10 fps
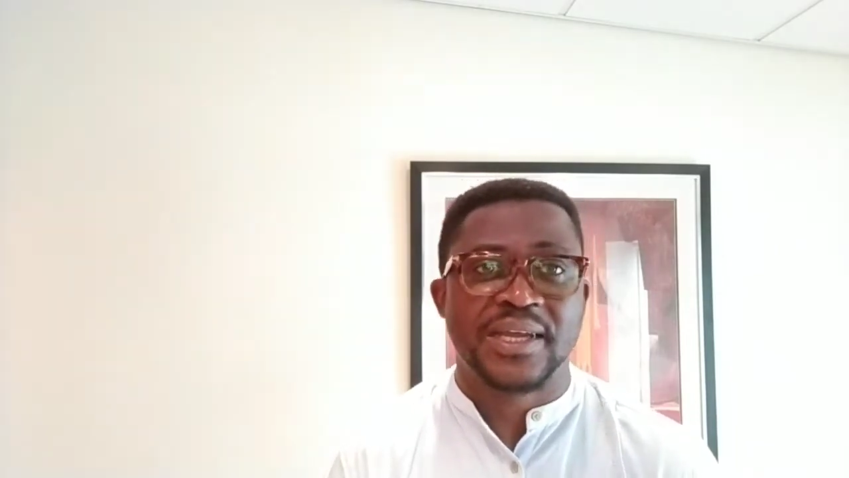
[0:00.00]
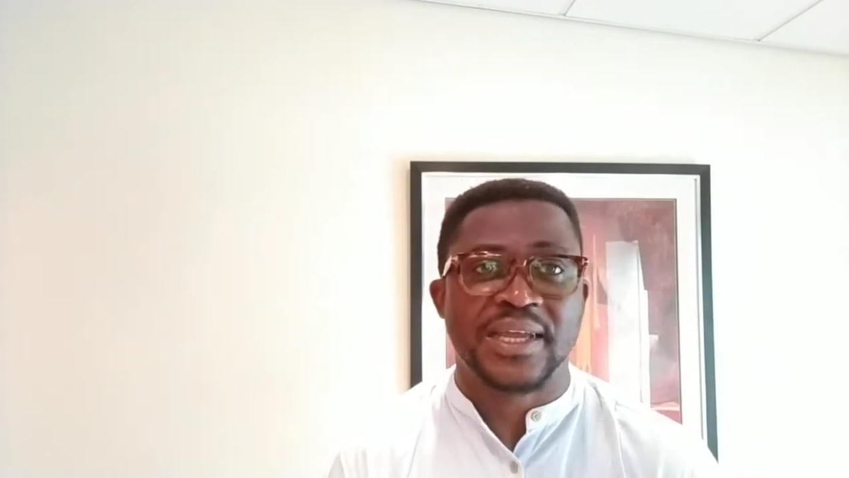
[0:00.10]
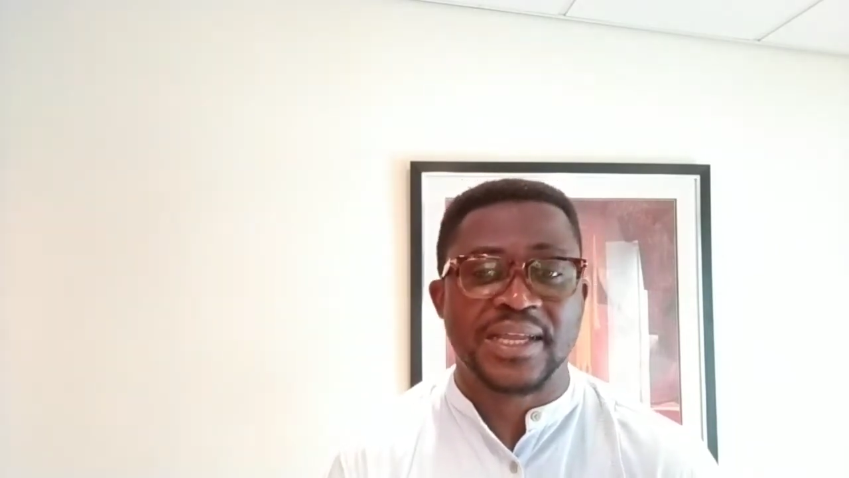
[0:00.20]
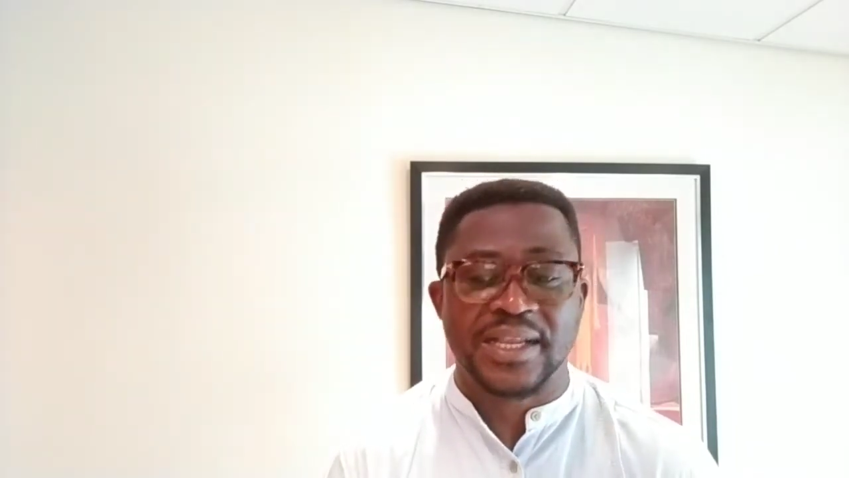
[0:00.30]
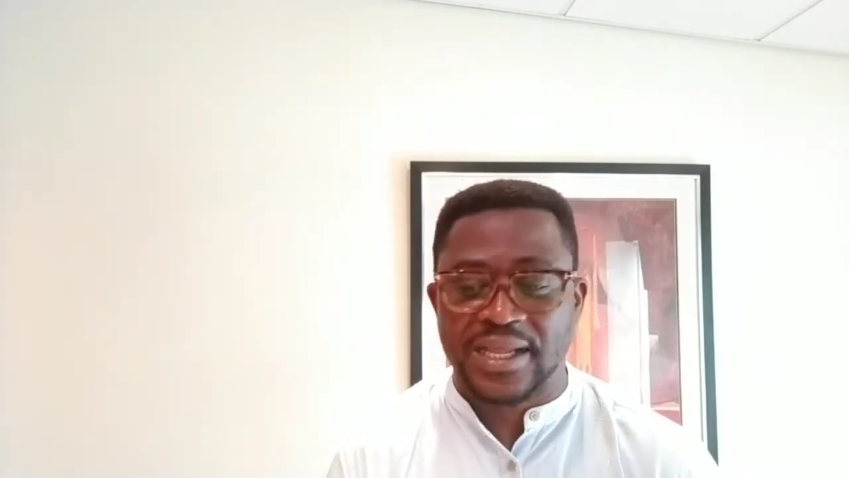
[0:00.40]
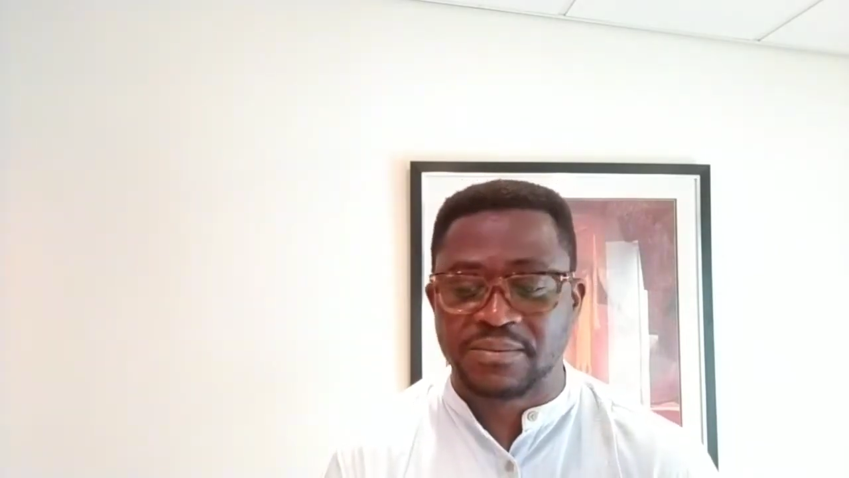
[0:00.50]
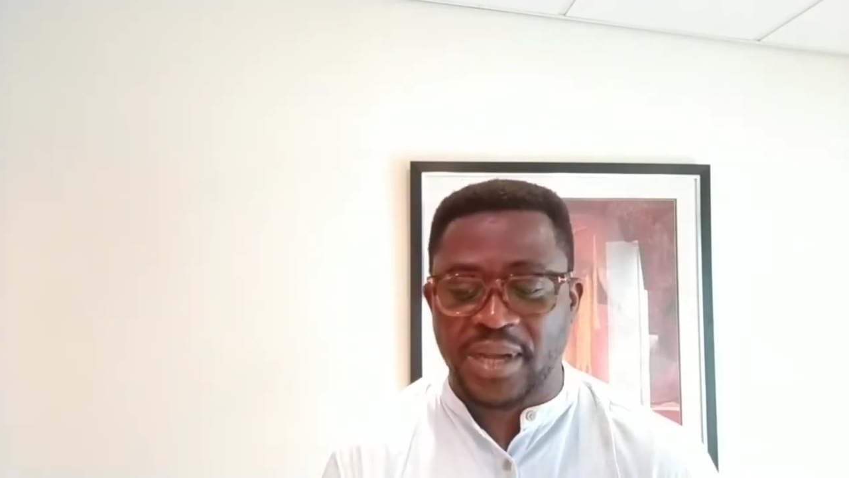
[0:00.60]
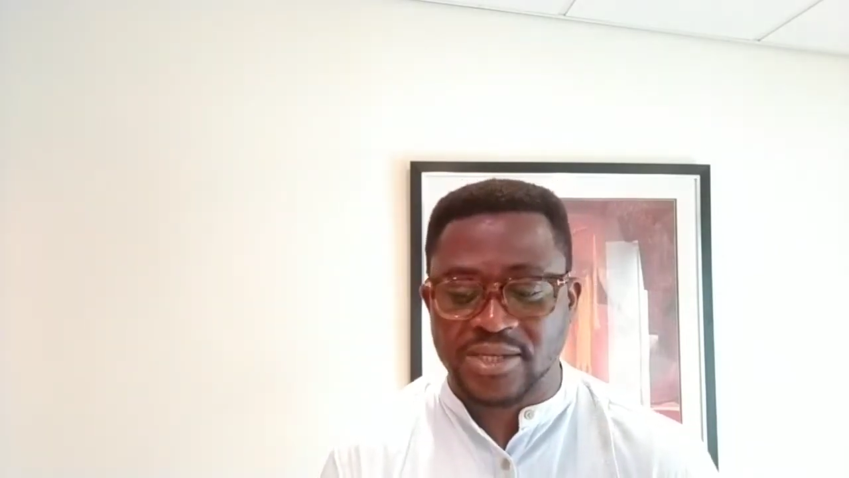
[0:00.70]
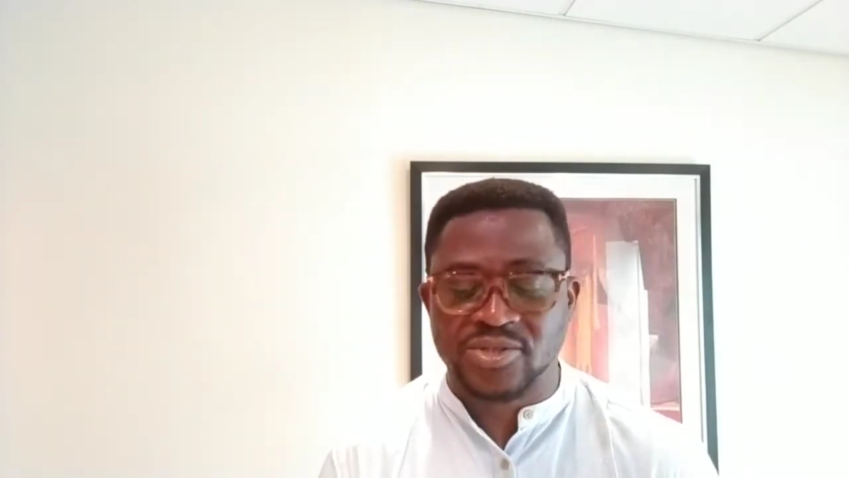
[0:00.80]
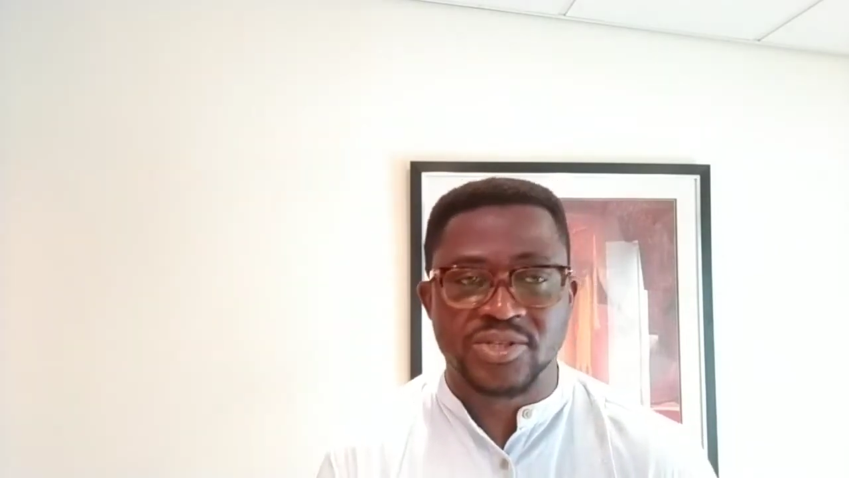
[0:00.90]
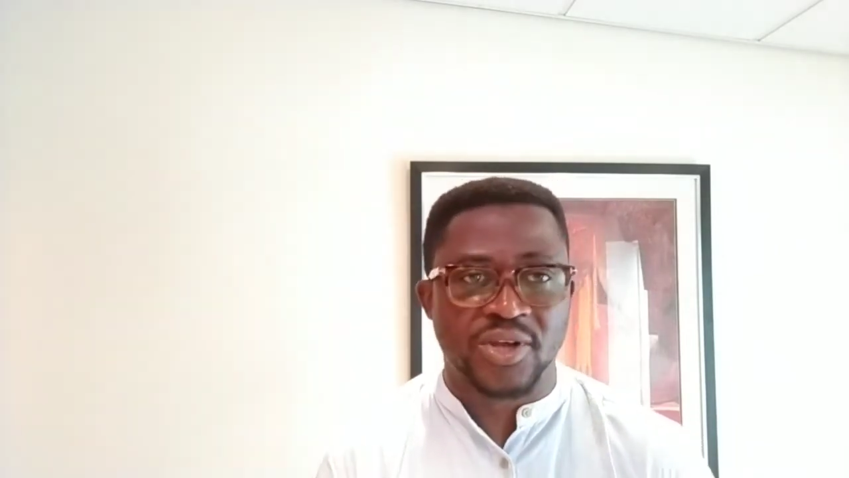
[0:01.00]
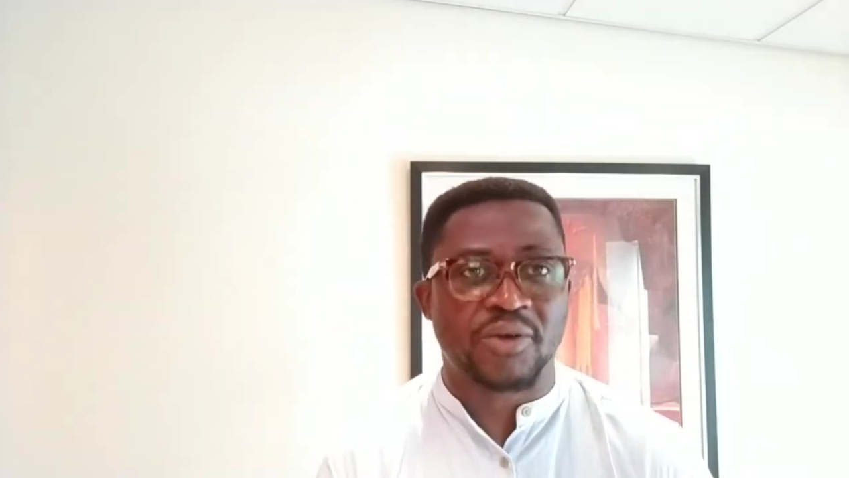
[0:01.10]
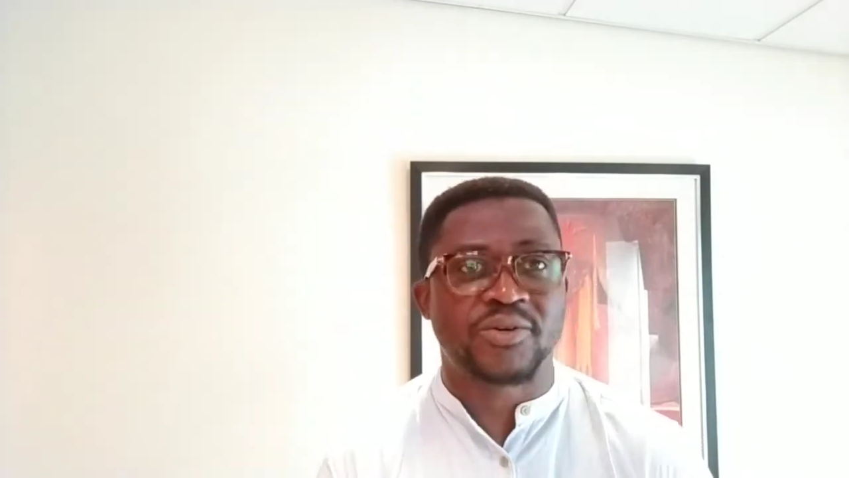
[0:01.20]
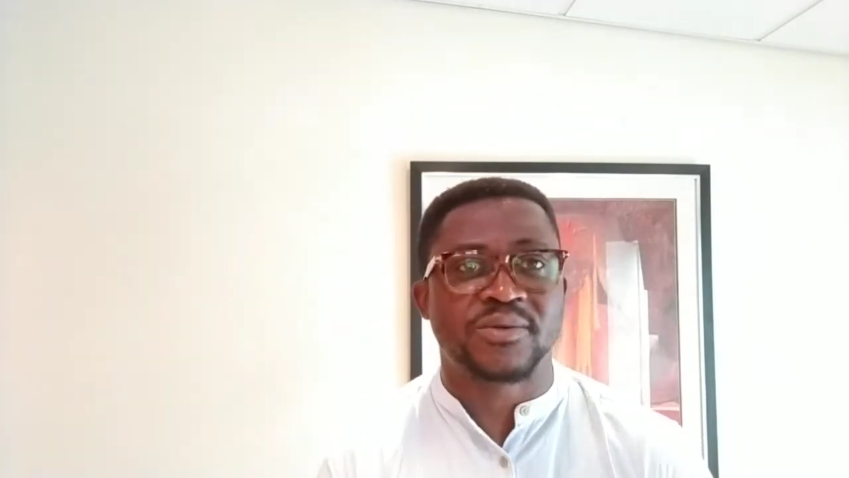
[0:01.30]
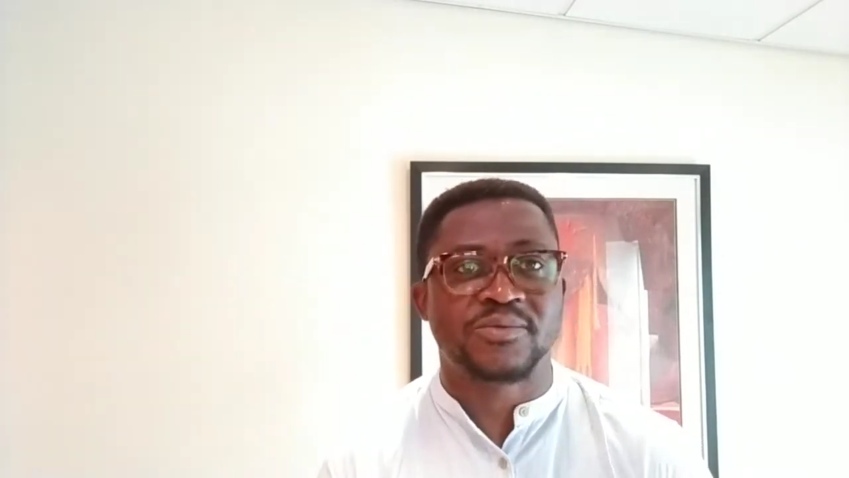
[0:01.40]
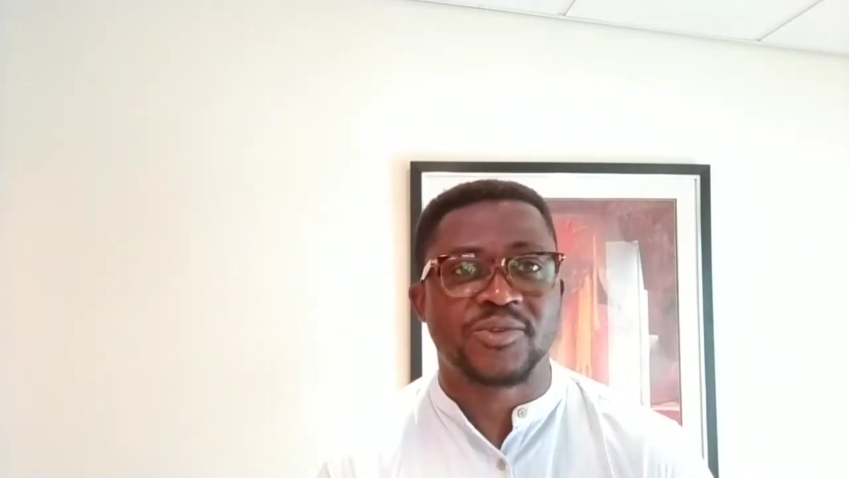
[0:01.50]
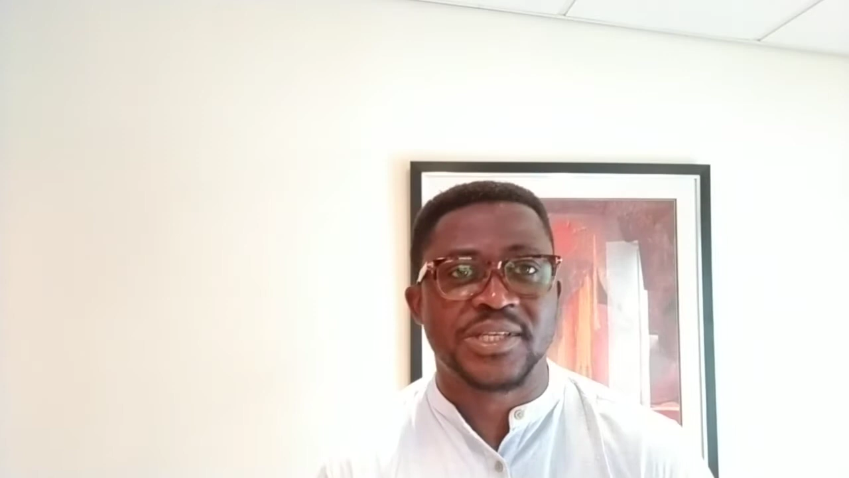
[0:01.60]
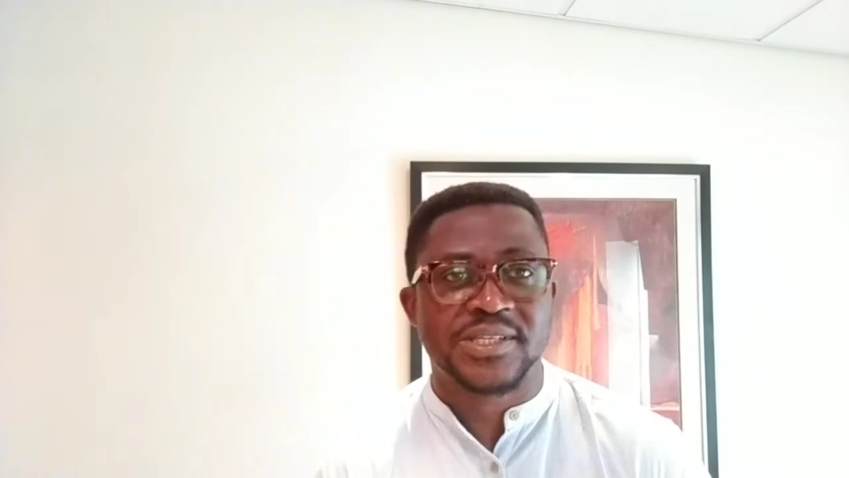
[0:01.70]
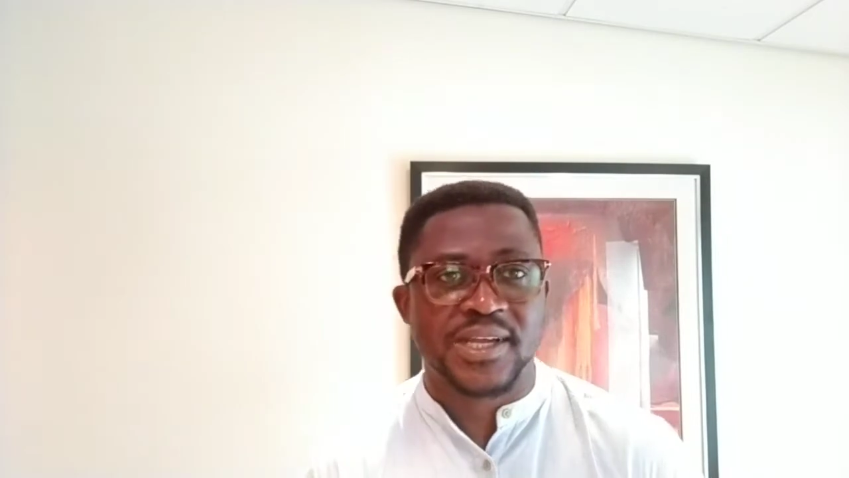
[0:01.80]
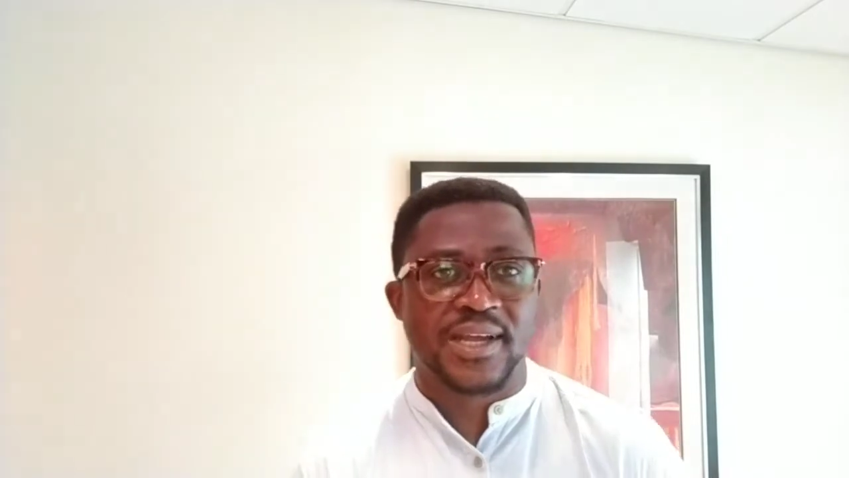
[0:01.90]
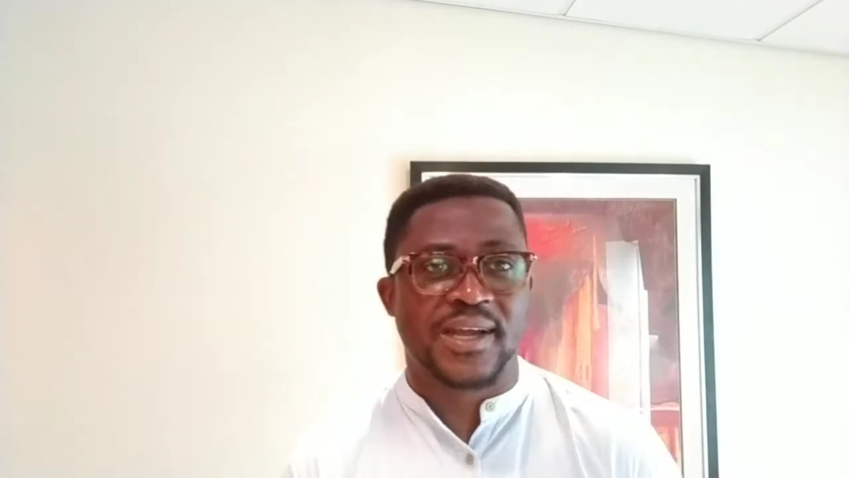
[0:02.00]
England, back to Durham, which